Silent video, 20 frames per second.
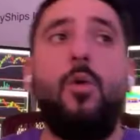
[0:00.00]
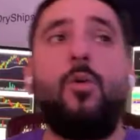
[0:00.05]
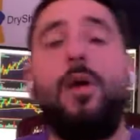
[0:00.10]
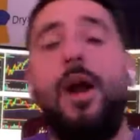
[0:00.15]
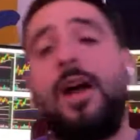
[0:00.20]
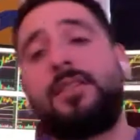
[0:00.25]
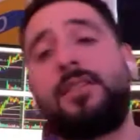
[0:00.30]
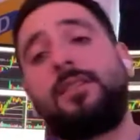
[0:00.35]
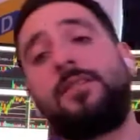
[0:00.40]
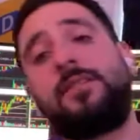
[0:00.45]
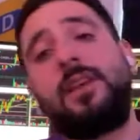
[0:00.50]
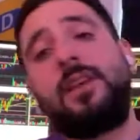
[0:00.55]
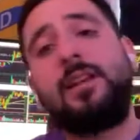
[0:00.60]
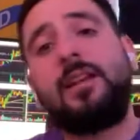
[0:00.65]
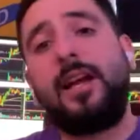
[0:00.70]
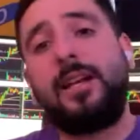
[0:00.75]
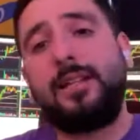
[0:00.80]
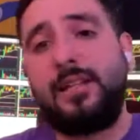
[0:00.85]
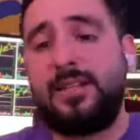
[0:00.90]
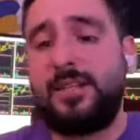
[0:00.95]
Whereas if he
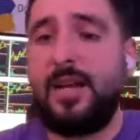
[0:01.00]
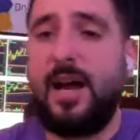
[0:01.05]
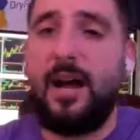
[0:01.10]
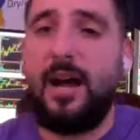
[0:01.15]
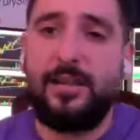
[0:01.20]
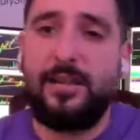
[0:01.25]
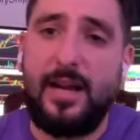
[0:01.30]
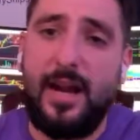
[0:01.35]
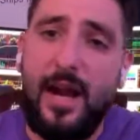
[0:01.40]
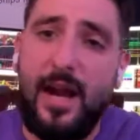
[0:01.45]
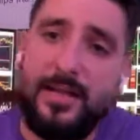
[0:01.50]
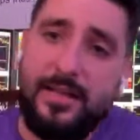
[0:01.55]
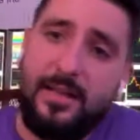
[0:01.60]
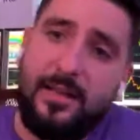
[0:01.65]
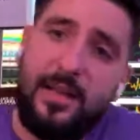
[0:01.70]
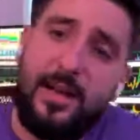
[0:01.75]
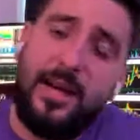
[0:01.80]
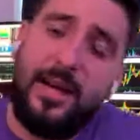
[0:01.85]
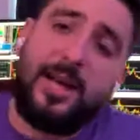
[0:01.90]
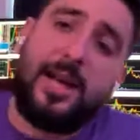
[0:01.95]
liked the stock that I
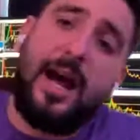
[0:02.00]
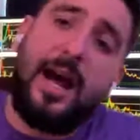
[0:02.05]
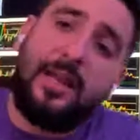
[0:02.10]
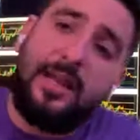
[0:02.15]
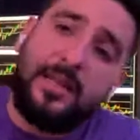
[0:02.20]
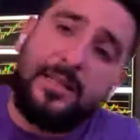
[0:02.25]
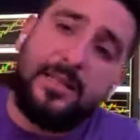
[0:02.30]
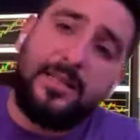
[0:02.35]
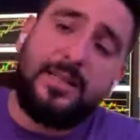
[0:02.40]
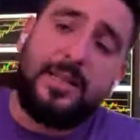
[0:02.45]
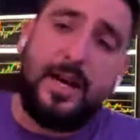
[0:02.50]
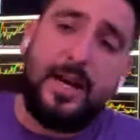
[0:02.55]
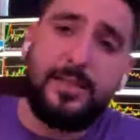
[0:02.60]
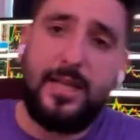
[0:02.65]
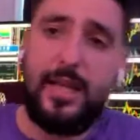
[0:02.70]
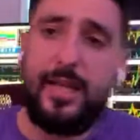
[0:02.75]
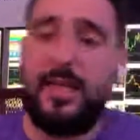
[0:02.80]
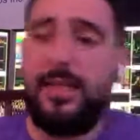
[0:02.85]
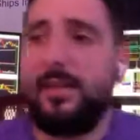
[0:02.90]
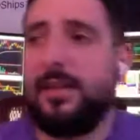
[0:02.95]
didn't like and I liked the stock
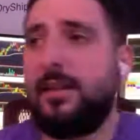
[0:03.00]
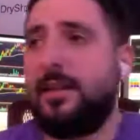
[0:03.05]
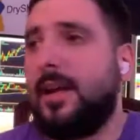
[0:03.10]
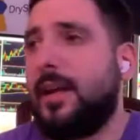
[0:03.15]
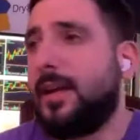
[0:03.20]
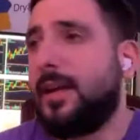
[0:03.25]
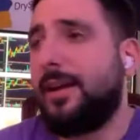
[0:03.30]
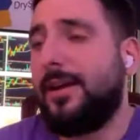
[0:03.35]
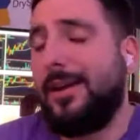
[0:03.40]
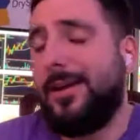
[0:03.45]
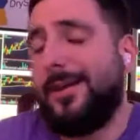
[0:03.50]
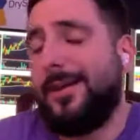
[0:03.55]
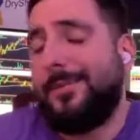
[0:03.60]
that he didn't like,